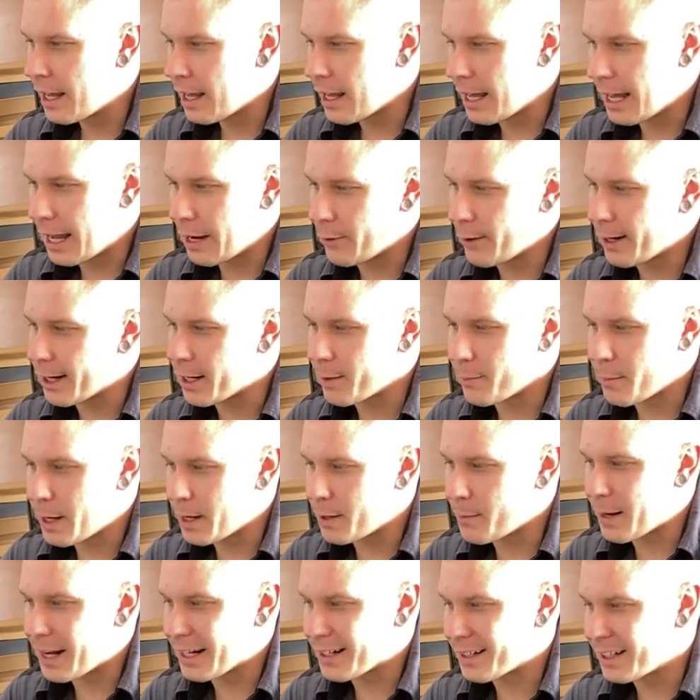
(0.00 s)
I
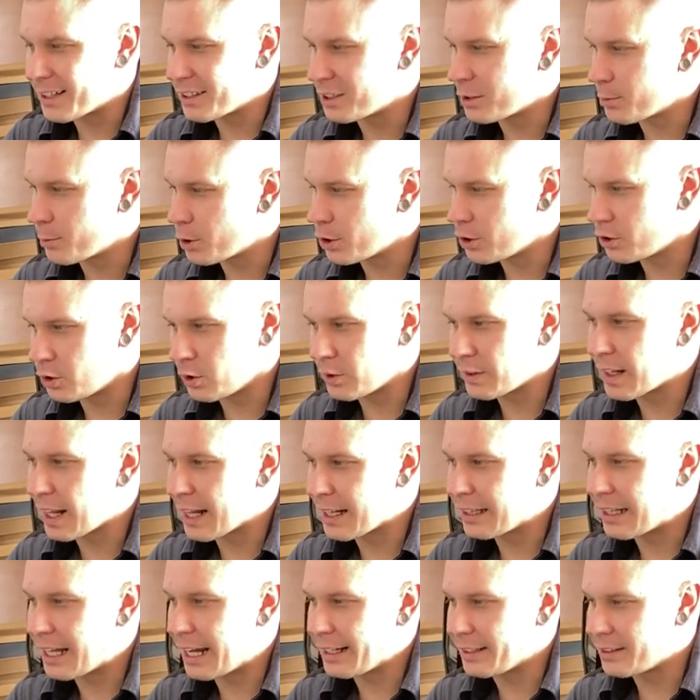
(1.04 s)
recommend my customers use a
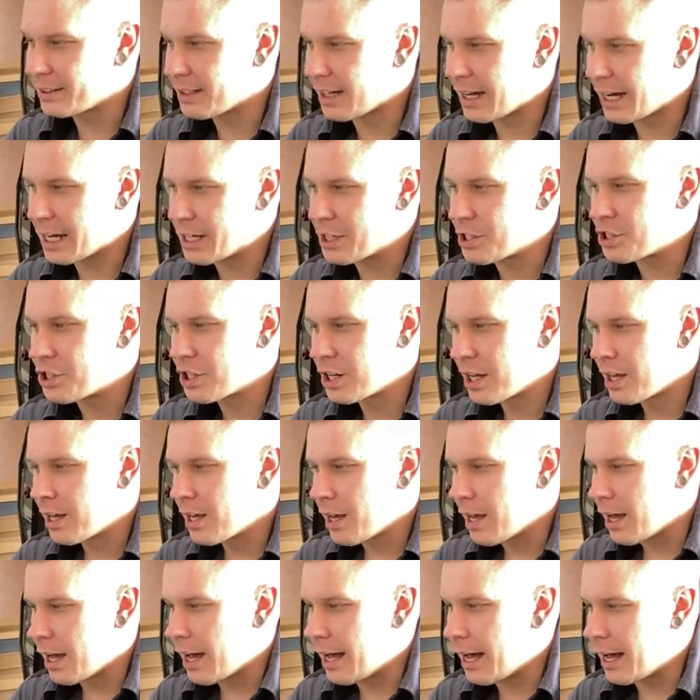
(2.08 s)
light touch
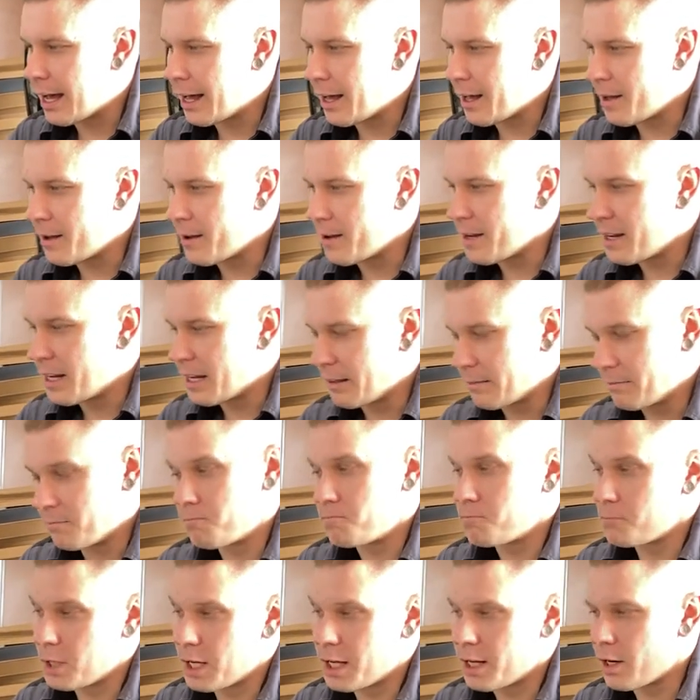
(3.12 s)
uh, it,
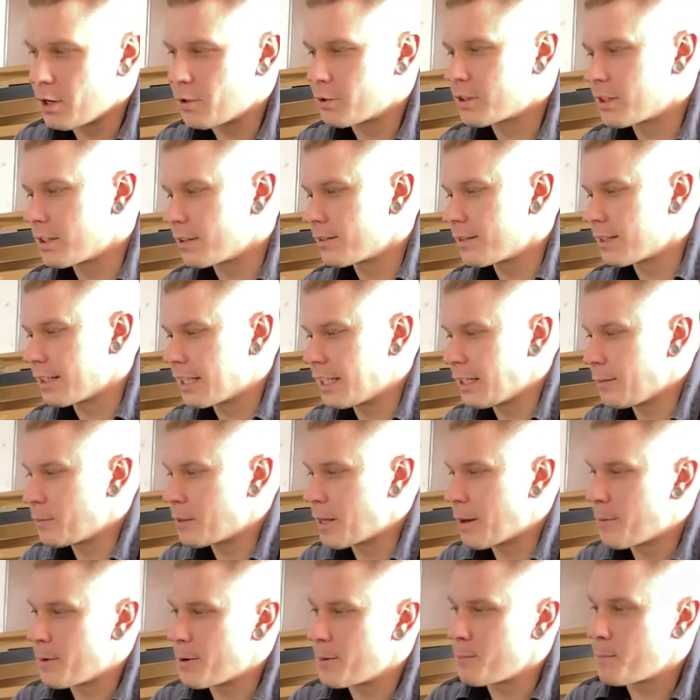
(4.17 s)
you know, to, to keep
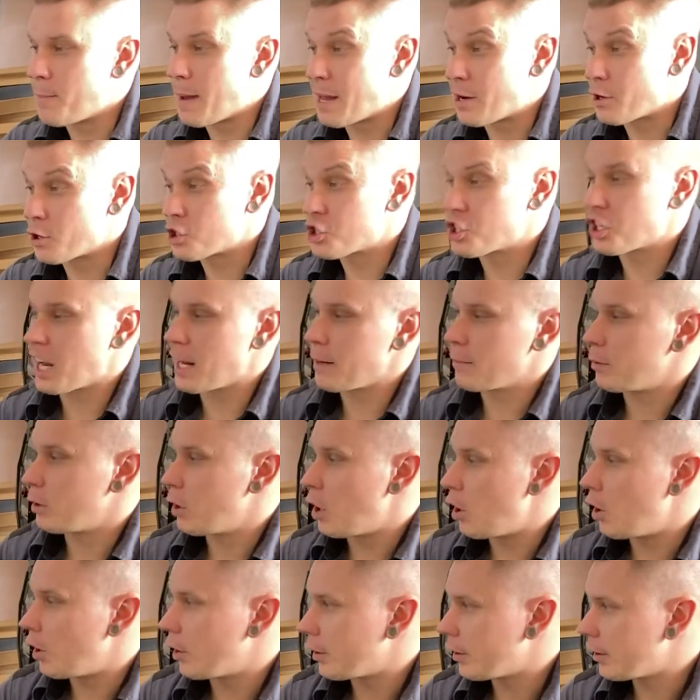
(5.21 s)
them in better shape
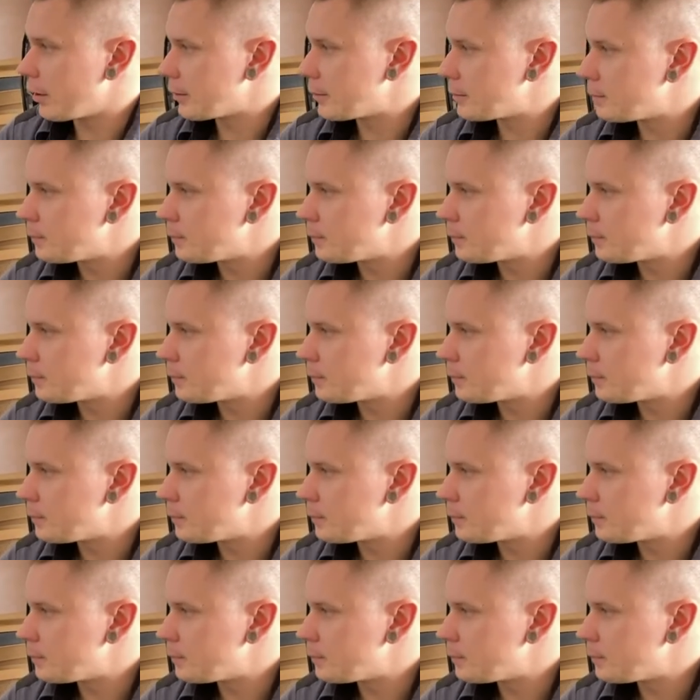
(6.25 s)
longer.